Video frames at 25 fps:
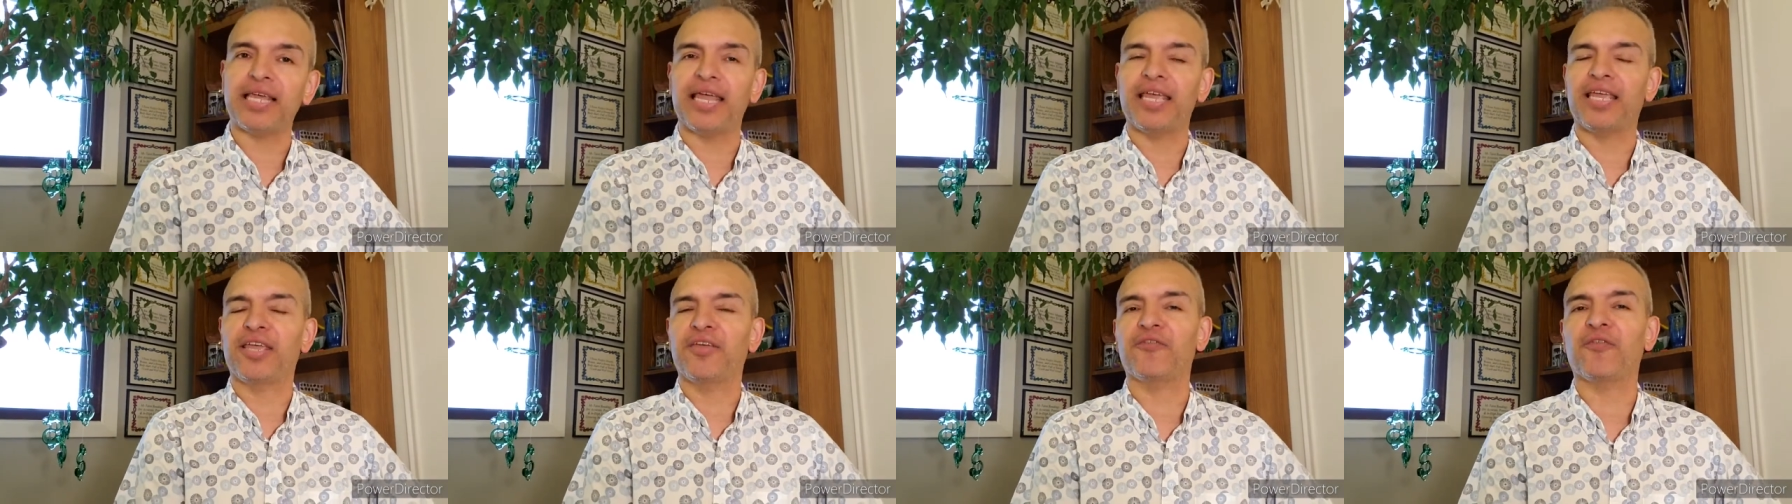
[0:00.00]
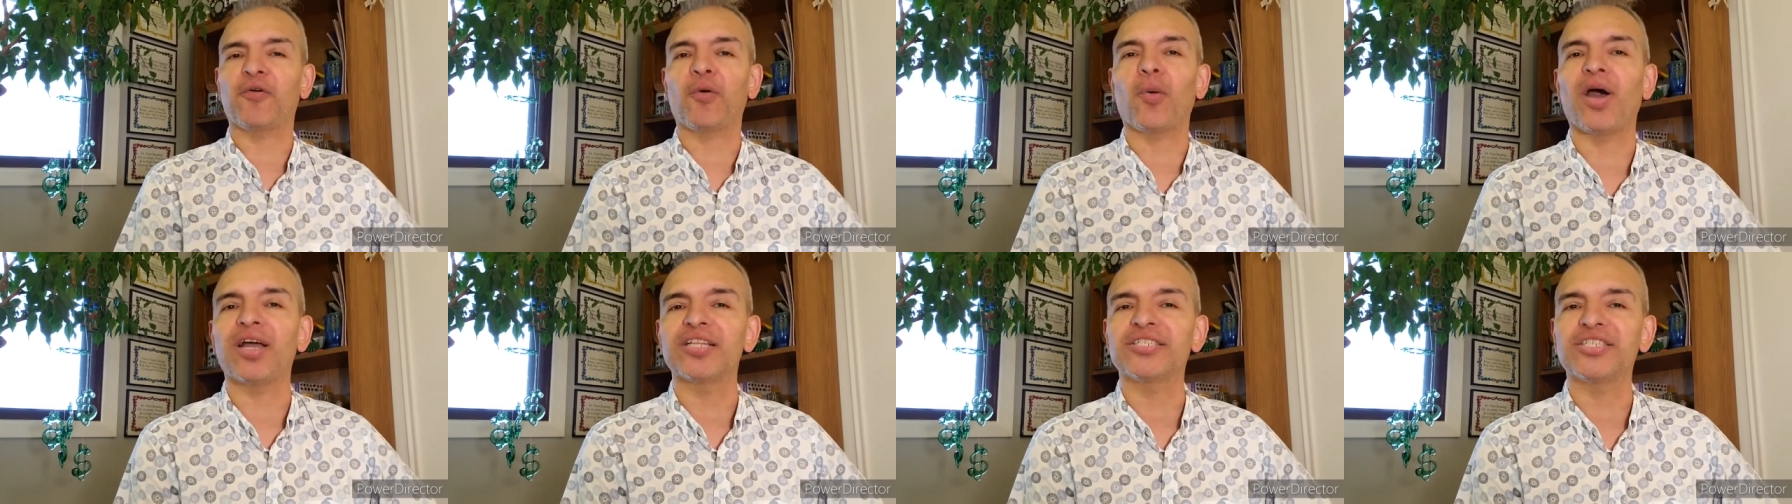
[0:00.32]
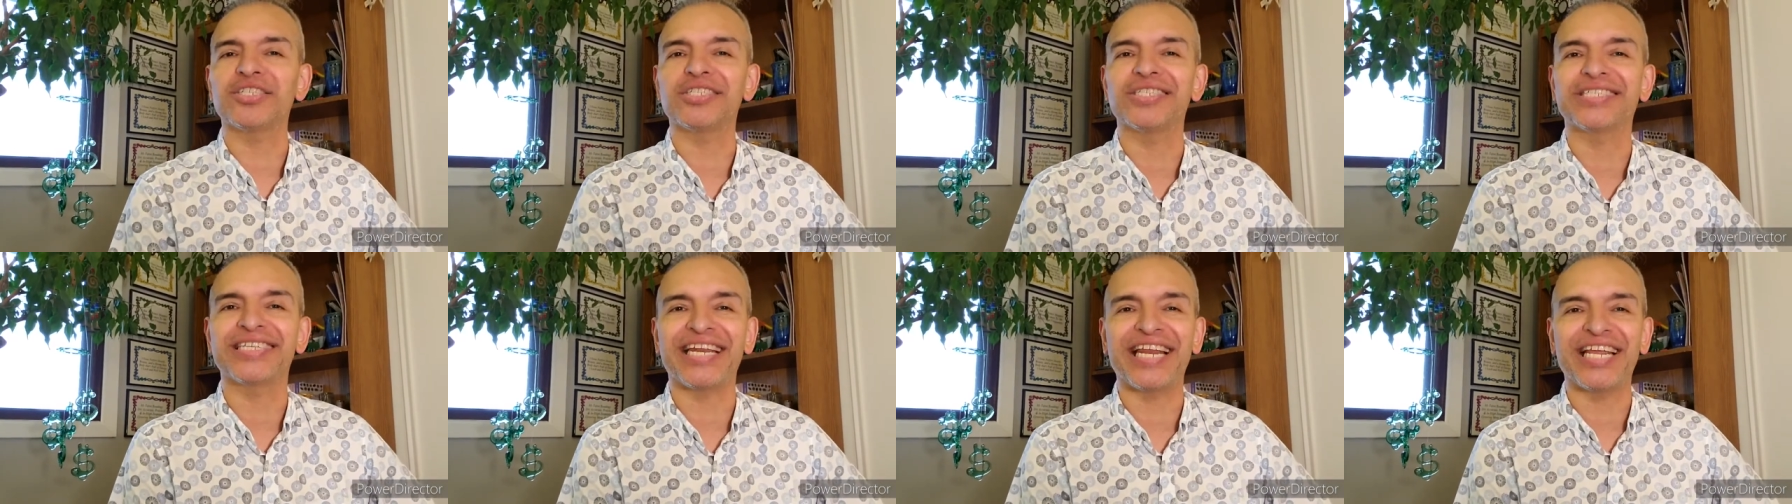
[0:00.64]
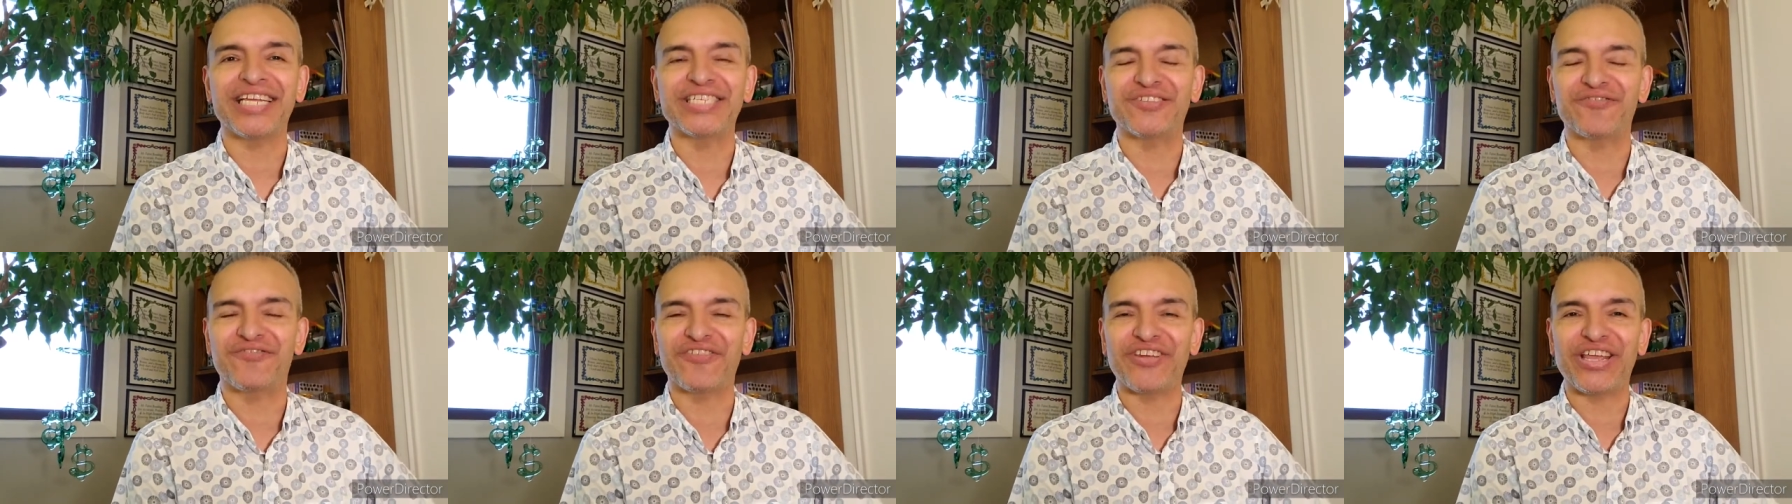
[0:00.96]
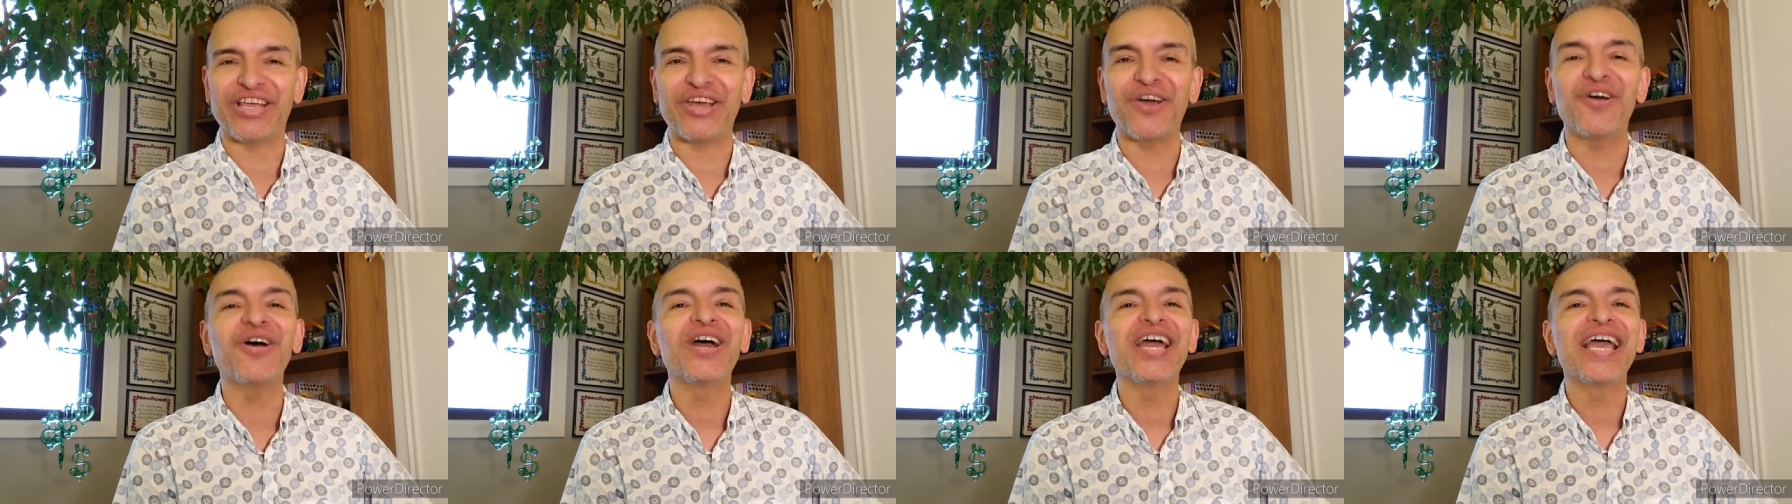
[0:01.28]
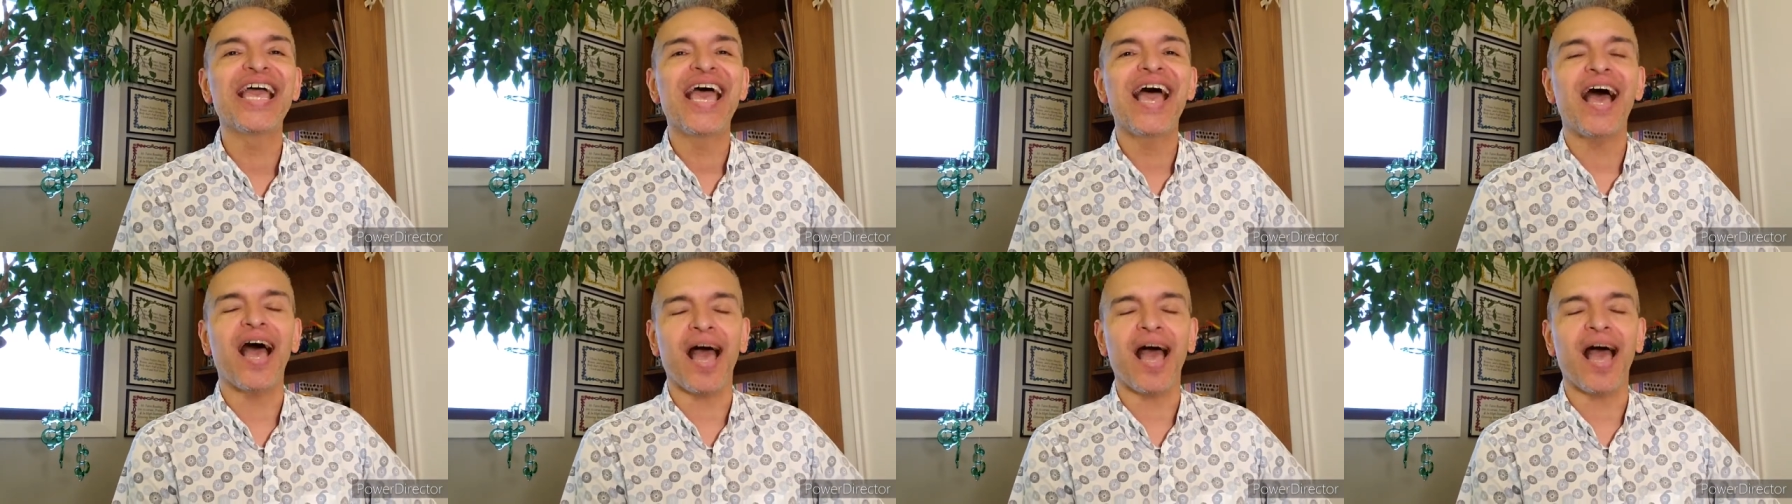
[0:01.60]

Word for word: Thank you for watching today's video.